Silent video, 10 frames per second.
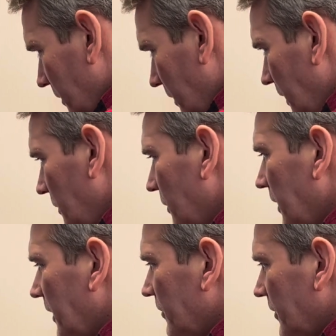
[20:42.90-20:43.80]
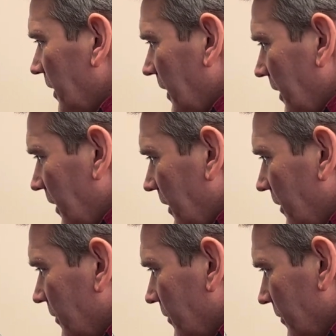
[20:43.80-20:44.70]
Then we have a.
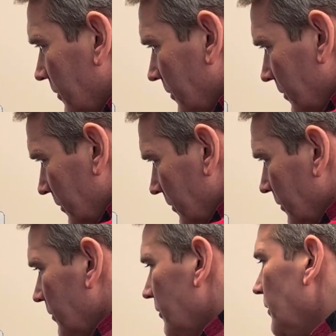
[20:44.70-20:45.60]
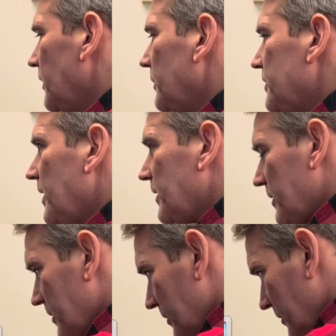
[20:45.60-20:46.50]
What comes next?